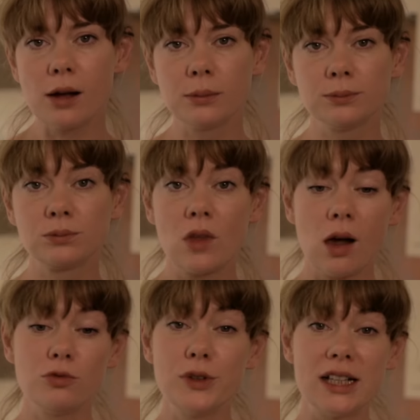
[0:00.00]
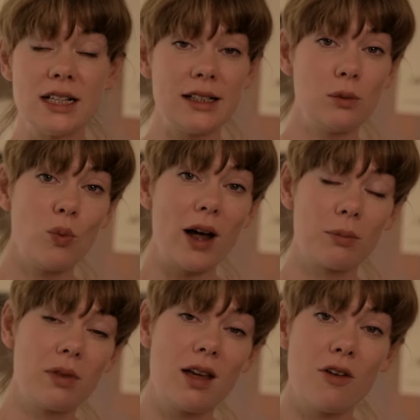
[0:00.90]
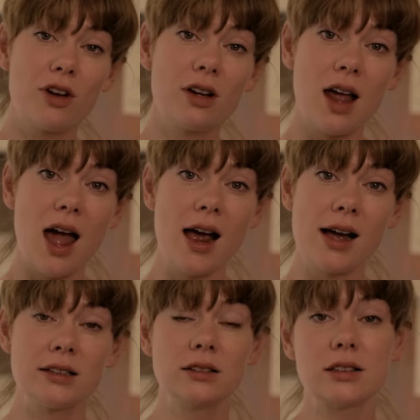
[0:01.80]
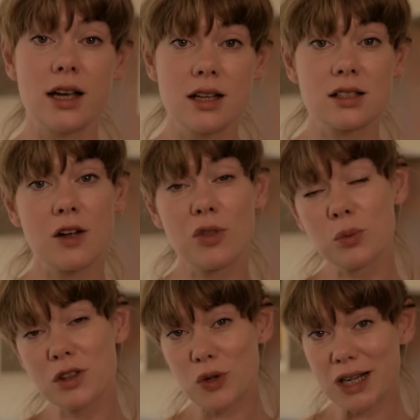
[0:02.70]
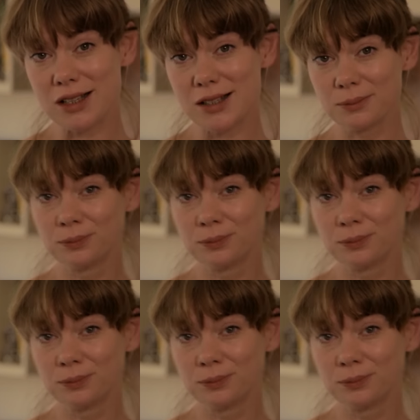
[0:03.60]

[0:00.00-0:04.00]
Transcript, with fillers: um, really easy, whack them in the oven and uh, serve them with drinks.